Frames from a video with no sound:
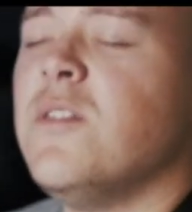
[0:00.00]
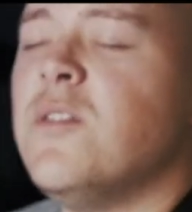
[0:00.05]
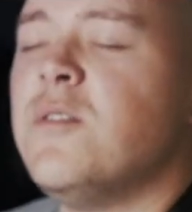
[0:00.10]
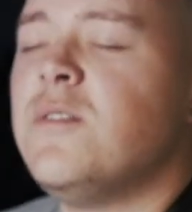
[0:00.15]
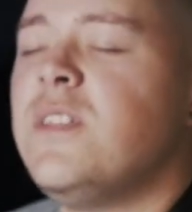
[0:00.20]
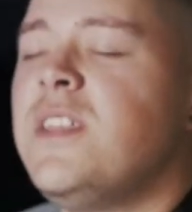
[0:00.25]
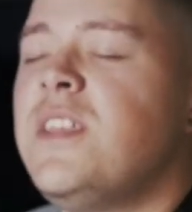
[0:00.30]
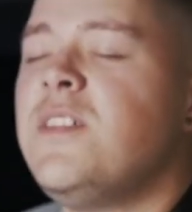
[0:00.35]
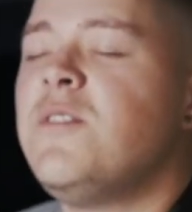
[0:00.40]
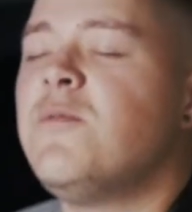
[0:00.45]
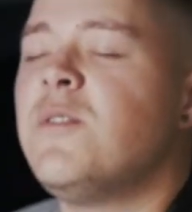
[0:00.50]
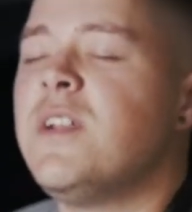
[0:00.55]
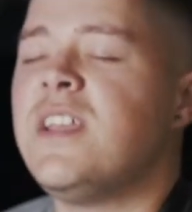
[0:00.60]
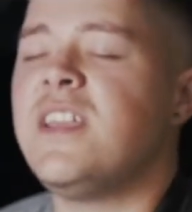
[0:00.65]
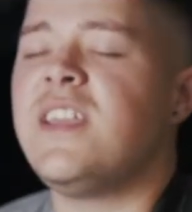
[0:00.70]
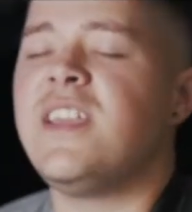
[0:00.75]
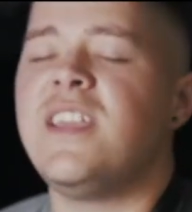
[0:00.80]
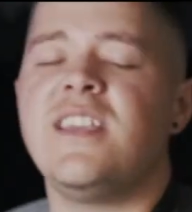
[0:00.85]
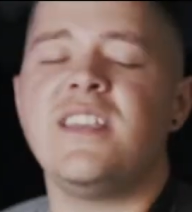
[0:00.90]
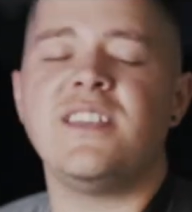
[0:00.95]
only
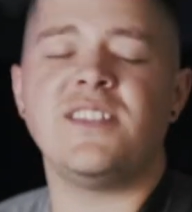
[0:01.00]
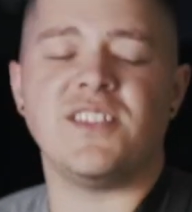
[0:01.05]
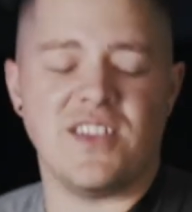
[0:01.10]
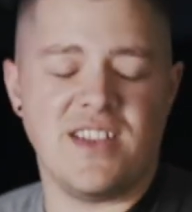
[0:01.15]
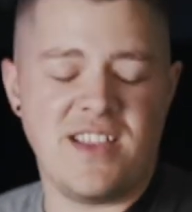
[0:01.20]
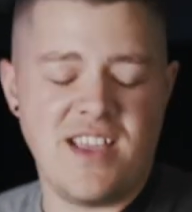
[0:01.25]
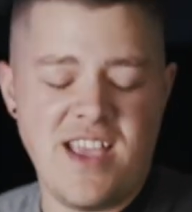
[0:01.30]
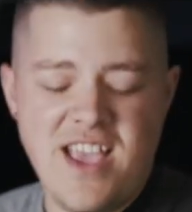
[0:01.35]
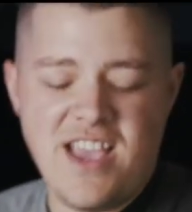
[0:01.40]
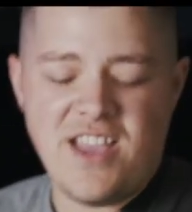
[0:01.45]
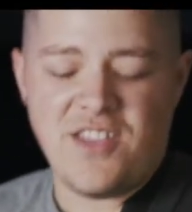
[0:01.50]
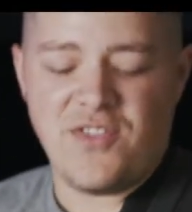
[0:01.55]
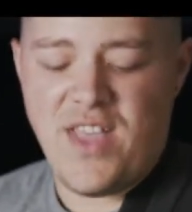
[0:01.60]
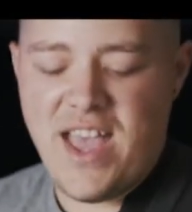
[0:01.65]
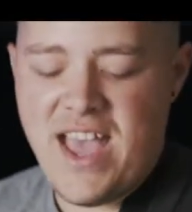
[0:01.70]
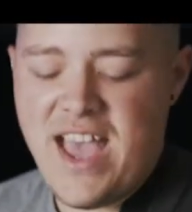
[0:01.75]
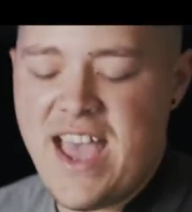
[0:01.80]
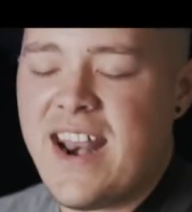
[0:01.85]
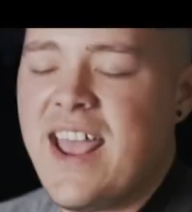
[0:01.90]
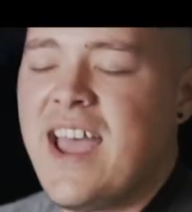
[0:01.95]
reason
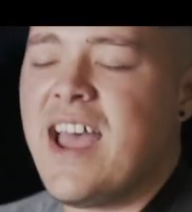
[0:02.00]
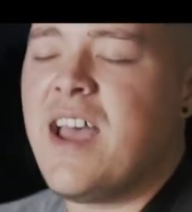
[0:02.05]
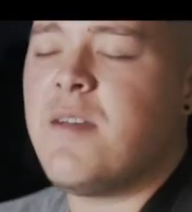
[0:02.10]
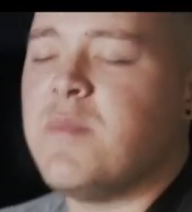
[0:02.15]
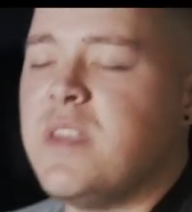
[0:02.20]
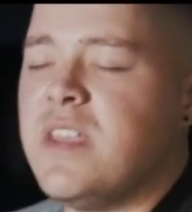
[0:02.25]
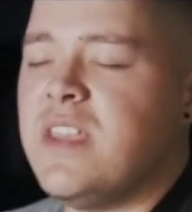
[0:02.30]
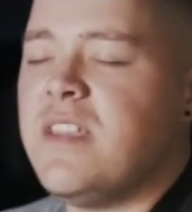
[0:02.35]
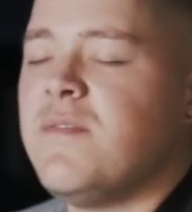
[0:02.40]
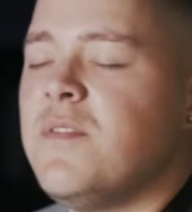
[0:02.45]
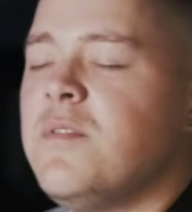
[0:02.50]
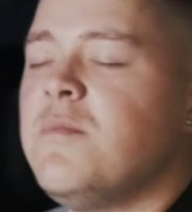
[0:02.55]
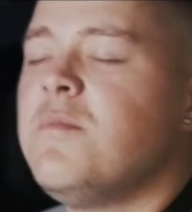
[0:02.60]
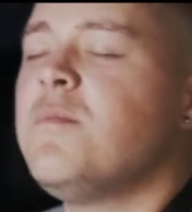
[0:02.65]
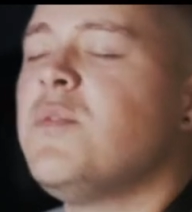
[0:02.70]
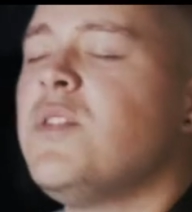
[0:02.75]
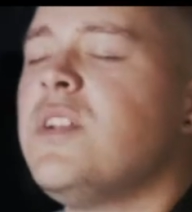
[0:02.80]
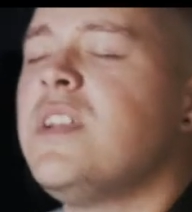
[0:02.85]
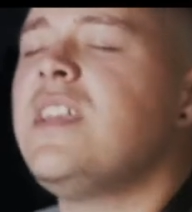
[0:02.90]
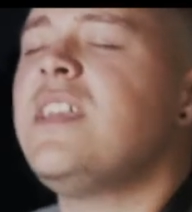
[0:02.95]
that I'm even
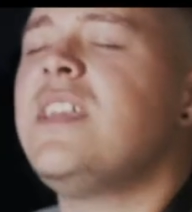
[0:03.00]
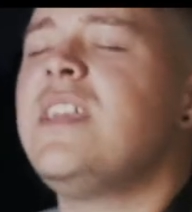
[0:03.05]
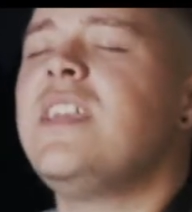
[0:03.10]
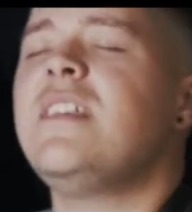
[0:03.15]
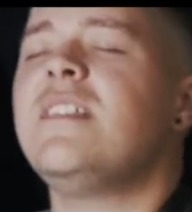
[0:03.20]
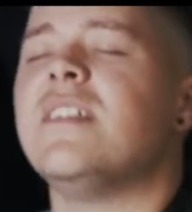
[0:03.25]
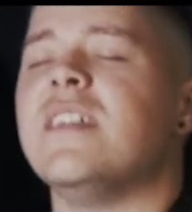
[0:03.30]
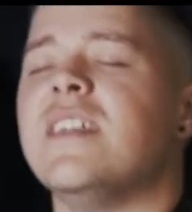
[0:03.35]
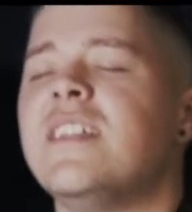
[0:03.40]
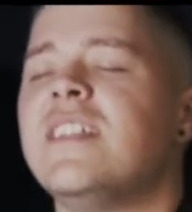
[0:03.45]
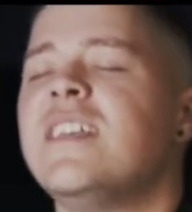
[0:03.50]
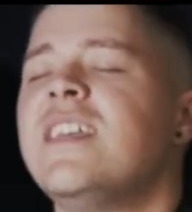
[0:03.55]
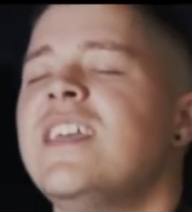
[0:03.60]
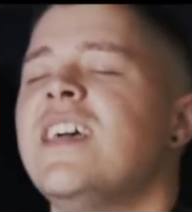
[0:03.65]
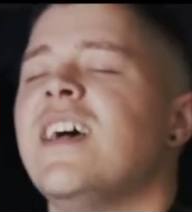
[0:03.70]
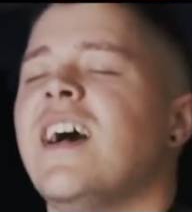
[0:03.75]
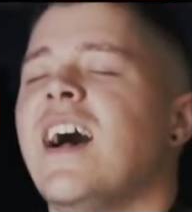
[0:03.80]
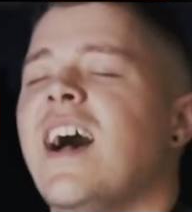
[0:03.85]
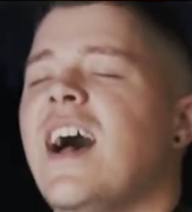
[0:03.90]
breathing.